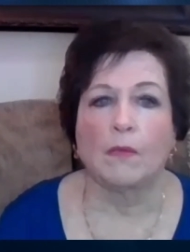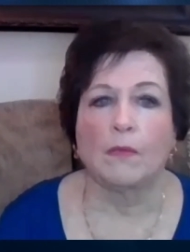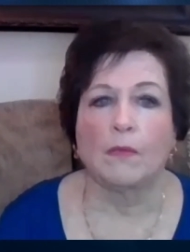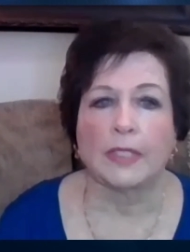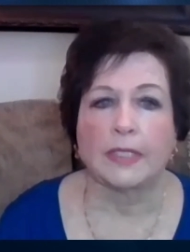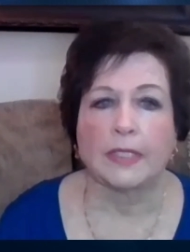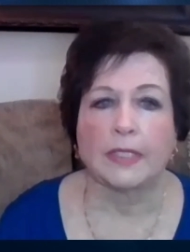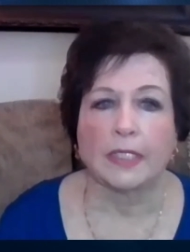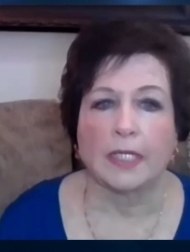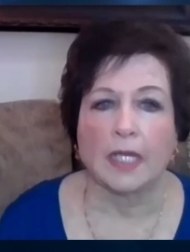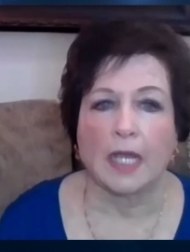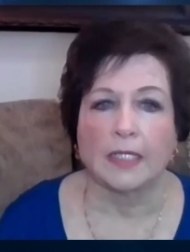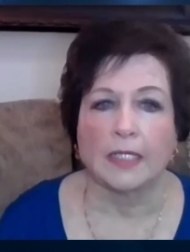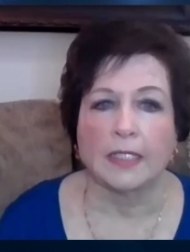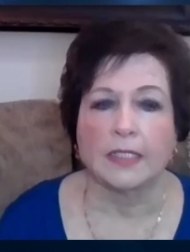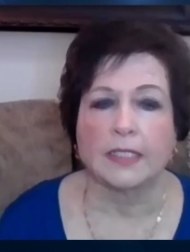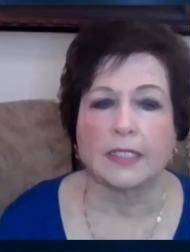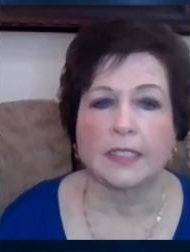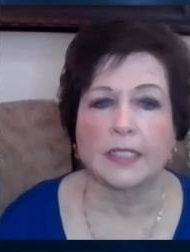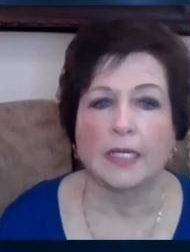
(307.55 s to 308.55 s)
with the
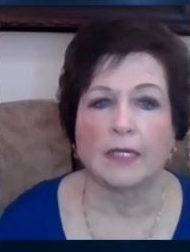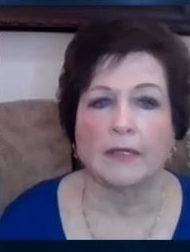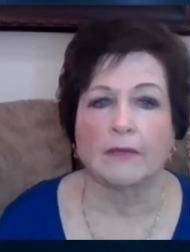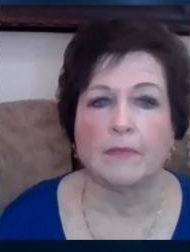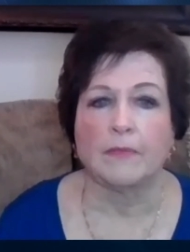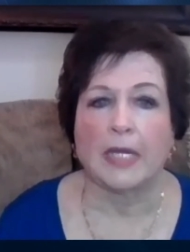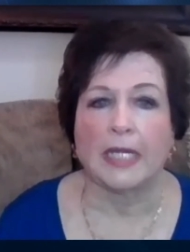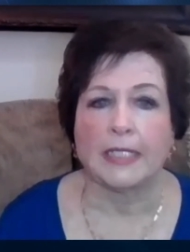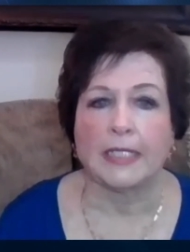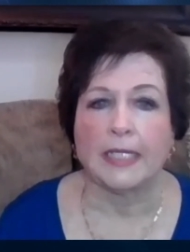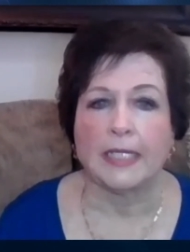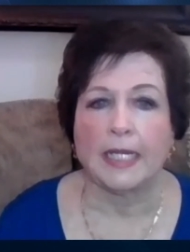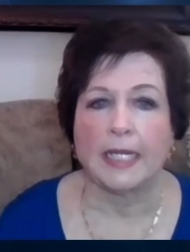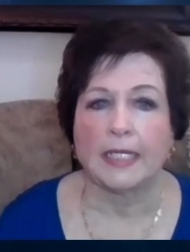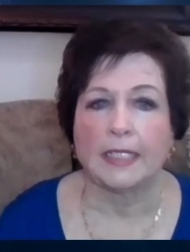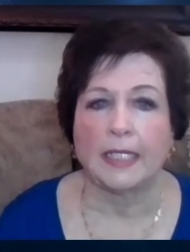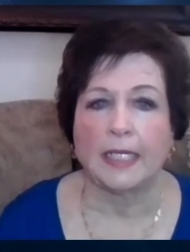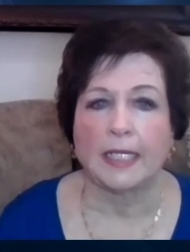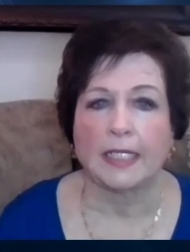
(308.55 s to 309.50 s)
guidance of my NET